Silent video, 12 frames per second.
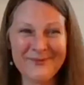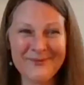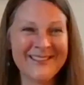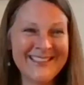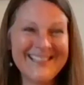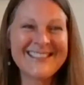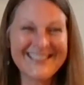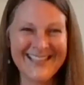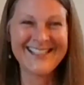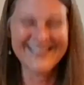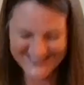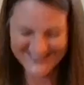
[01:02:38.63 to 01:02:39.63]
please let
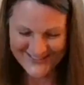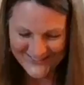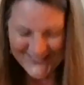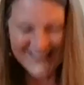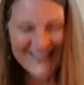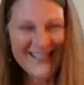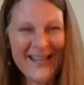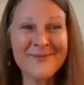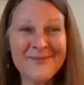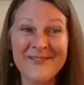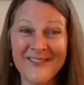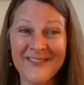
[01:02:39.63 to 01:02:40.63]
us know, because that'll
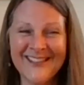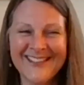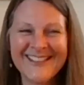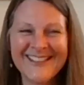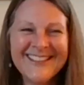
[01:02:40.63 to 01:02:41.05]
be fun.